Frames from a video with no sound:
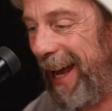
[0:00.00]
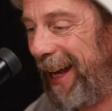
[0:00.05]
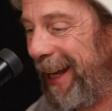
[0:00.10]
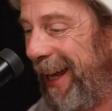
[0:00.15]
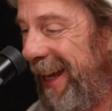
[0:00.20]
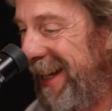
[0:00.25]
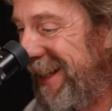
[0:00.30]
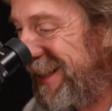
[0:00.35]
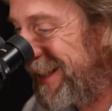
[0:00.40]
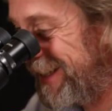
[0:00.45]

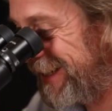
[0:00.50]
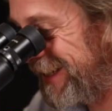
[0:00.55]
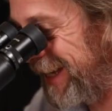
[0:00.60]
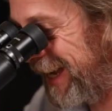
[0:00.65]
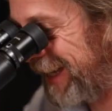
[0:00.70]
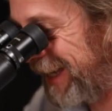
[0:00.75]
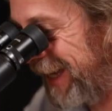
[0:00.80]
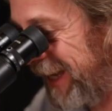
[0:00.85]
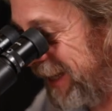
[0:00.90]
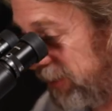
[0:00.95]
decades and
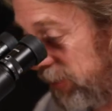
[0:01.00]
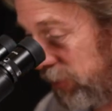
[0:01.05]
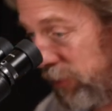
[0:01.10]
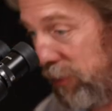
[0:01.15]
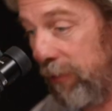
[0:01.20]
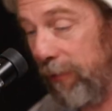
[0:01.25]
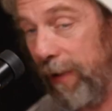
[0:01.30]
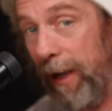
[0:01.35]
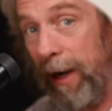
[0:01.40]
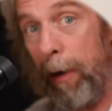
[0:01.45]
decades to
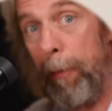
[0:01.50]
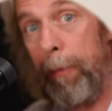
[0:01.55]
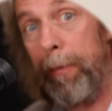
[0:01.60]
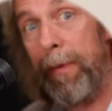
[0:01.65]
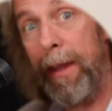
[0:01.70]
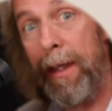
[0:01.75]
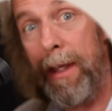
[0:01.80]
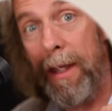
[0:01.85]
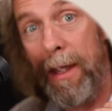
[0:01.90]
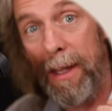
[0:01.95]
develop.
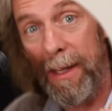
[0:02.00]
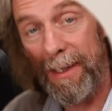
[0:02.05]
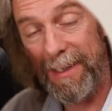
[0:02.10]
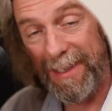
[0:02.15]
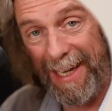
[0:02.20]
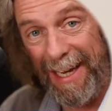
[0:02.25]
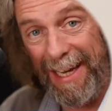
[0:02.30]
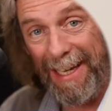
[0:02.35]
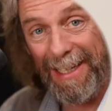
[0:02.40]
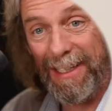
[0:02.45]

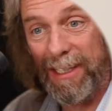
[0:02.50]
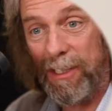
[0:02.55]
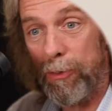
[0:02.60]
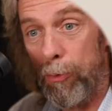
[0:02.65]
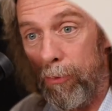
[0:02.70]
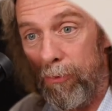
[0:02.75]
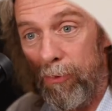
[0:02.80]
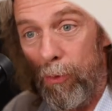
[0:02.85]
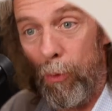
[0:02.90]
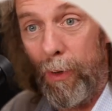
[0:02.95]
It's easy
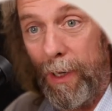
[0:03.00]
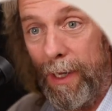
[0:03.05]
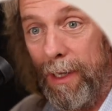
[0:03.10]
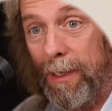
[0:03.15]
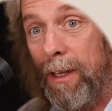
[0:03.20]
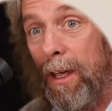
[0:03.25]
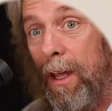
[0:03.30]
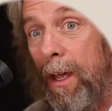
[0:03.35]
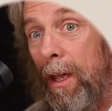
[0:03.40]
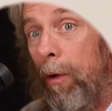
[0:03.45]
to
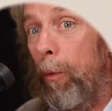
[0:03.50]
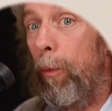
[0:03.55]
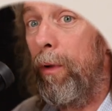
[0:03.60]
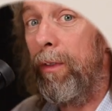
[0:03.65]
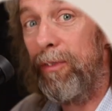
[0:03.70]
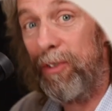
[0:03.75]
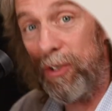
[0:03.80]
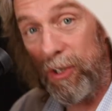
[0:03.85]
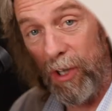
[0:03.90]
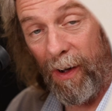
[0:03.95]
avoid
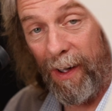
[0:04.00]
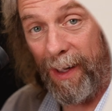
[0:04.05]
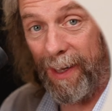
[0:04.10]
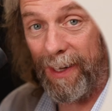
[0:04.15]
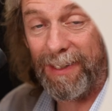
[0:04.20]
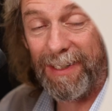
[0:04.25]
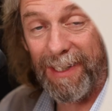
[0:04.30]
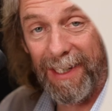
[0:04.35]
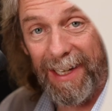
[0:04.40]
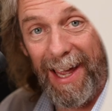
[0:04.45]
with
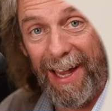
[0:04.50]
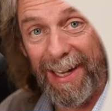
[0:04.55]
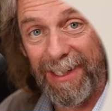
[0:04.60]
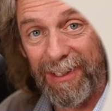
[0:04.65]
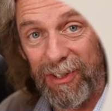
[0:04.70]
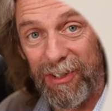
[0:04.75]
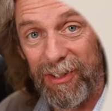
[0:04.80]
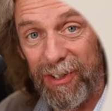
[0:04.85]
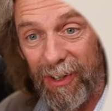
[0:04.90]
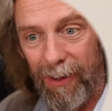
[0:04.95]
diet and
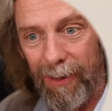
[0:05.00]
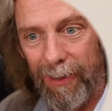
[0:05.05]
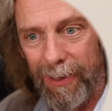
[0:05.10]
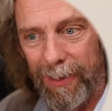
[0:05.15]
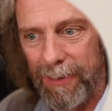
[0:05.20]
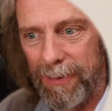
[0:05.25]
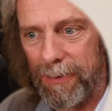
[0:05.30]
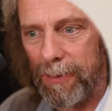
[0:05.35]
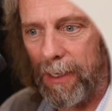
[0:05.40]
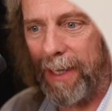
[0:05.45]

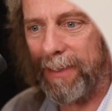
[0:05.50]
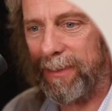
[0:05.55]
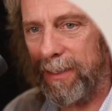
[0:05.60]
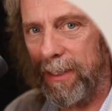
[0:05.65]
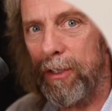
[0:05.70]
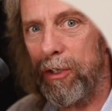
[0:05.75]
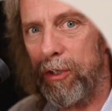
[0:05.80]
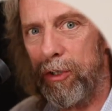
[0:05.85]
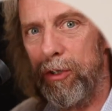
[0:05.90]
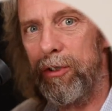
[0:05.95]
exercise, as
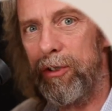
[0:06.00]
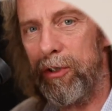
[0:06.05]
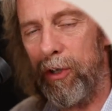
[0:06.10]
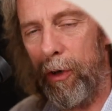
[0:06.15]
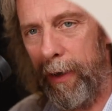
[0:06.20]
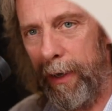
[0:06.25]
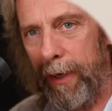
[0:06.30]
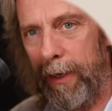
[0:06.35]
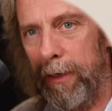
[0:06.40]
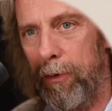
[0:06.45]
in a good
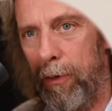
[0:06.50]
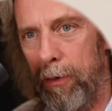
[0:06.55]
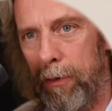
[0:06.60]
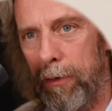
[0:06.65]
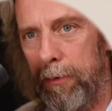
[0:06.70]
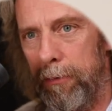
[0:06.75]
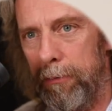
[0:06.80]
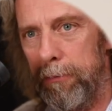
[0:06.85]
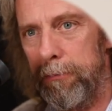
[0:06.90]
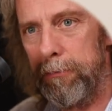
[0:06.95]
diet,
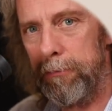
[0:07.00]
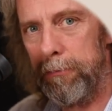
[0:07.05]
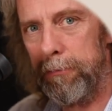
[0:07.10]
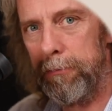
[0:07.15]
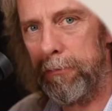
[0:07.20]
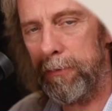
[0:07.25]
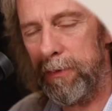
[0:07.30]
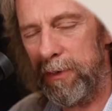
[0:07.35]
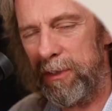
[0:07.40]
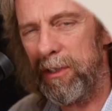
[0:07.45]
not
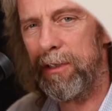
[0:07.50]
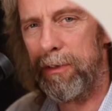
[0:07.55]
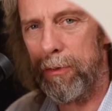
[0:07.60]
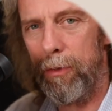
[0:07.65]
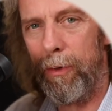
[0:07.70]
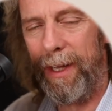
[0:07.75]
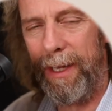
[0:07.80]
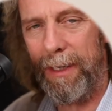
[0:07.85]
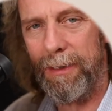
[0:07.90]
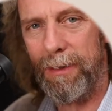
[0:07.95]
just
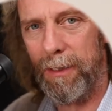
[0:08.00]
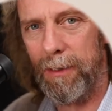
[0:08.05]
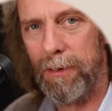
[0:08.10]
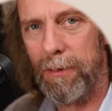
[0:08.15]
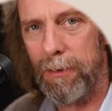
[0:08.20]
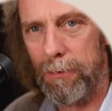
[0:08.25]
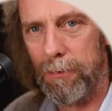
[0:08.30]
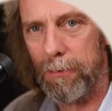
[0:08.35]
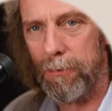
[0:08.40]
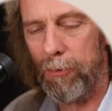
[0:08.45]
not eating
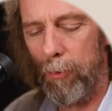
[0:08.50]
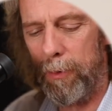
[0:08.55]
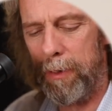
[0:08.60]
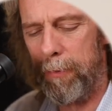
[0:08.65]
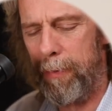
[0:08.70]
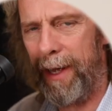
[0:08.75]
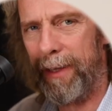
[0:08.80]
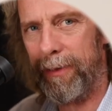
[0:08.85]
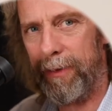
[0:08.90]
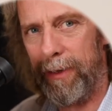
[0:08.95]
too
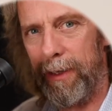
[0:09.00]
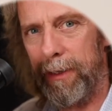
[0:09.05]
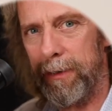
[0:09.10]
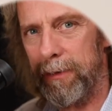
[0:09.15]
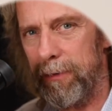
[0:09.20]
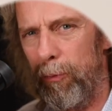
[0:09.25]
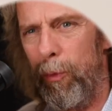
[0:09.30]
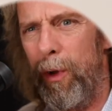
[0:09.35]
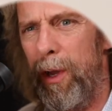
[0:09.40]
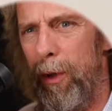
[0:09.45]
many bad
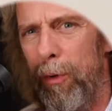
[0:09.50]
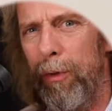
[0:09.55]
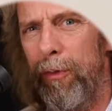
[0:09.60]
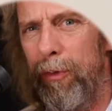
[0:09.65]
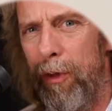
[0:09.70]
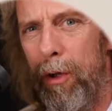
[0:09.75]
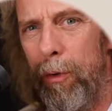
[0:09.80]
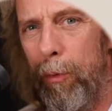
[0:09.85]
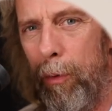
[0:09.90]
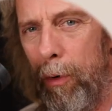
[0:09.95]
things. We all
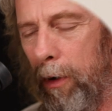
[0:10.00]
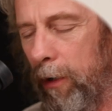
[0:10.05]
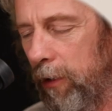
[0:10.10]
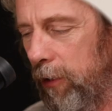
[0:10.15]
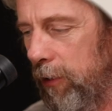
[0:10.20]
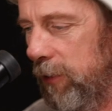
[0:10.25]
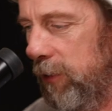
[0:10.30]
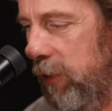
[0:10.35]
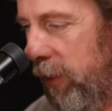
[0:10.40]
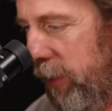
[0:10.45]
know what a
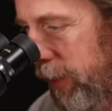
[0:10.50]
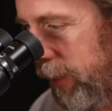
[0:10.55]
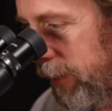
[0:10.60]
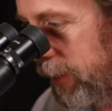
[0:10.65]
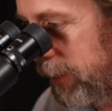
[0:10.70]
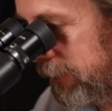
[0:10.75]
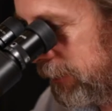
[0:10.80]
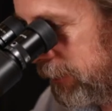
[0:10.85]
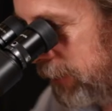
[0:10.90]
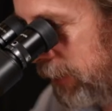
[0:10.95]
good diet
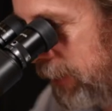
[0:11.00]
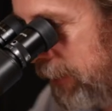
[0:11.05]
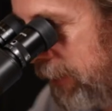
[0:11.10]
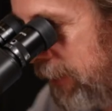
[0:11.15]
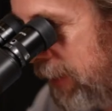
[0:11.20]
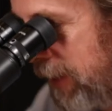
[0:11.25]
is.